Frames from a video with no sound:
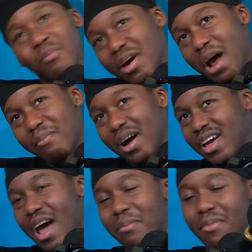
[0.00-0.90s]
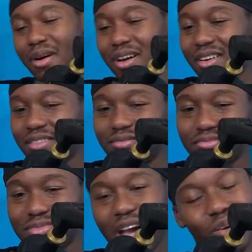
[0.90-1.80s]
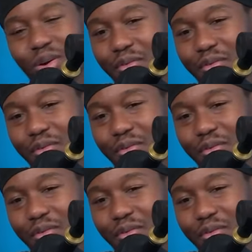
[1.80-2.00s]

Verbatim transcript: But I might, I'm, I don't know